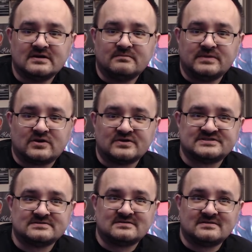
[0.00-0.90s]

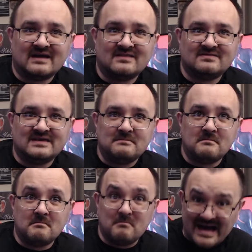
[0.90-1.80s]
because in the
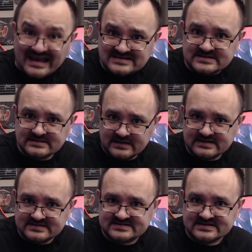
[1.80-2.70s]

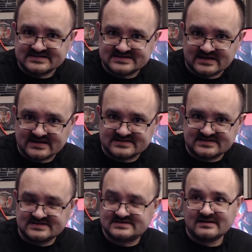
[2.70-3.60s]

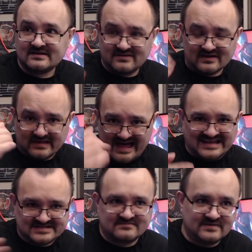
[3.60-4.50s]
mid-1960s, the
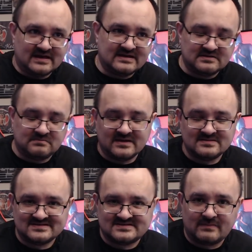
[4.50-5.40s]
last of the
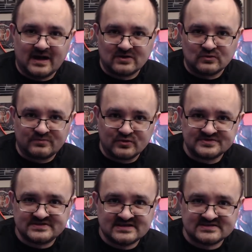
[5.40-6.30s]
independent tobacco
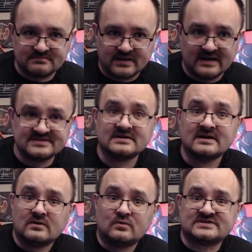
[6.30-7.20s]
processing plants
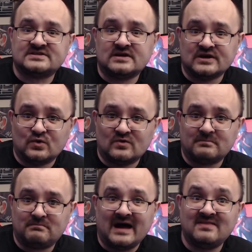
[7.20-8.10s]
were taken
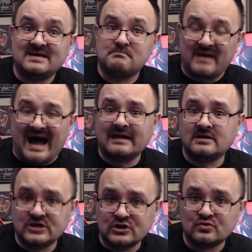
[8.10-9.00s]
over by the
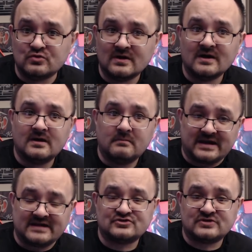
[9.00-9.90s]
brand new
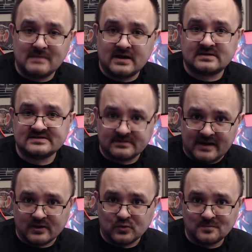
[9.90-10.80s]
British American
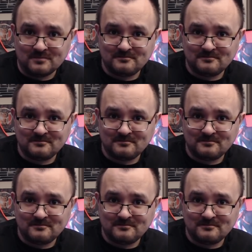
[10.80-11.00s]
Tobacco.